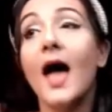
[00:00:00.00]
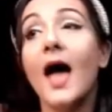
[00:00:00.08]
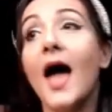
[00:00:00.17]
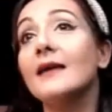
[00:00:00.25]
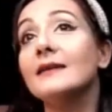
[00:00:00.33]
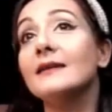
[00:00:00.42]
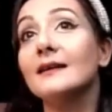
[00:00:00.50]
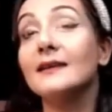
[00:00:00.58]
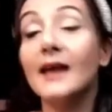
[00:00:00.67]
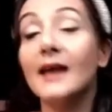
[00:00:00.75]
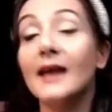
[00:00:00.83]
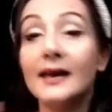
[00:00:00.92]
Oh, and
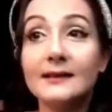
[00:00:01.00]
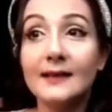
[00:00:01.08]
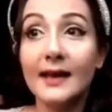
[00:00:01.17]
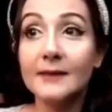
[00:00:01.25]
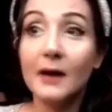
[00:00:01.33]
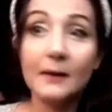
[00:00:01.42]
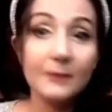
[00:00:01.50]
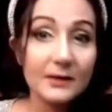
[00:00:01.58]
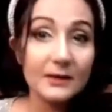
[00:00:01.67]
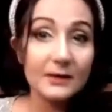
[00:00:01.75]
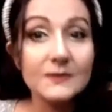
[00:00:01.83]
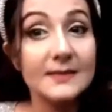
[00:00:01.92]
like
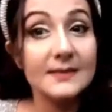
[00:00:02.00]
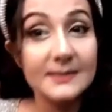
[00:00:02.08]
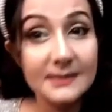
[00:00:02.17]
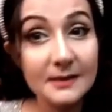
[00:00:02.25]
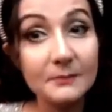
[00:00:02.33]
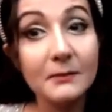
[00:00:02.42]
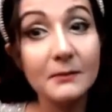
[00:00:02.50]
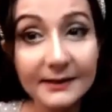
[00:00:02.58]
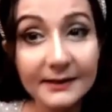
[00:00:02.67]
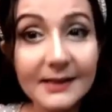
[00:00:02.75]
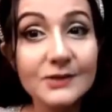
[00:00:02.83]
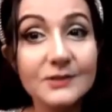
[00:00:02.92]
Babaji's sister
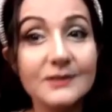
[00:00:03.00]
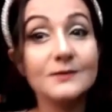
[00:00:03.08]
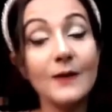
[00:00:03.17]
Mataji.